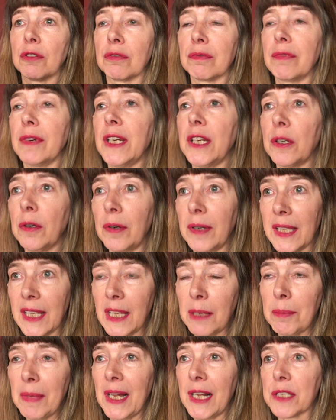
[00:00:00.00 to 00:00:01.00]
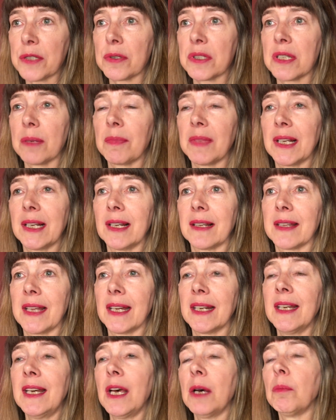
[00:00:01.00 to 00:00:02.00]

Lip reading: of read our emails or something like that.